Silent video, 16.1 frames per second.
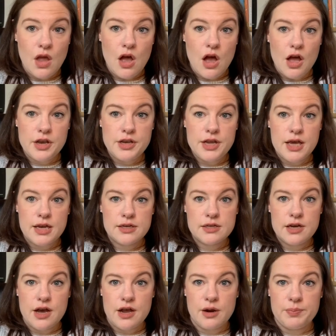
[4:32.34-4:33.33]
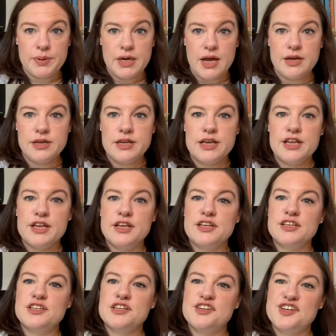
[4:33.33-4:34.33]
onion, cut up an
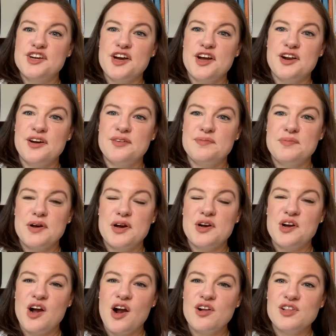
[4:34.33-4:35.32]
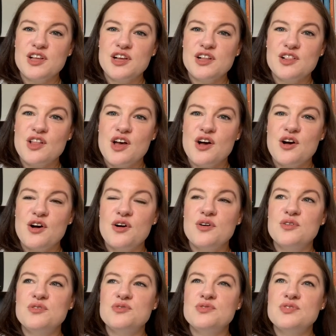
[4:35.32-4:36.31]
onion, cut up a garlic
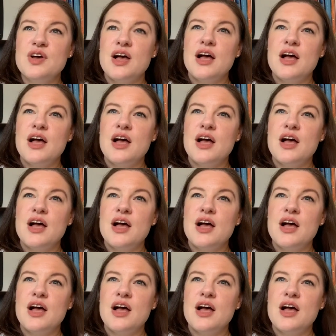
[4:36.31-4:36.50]
clove,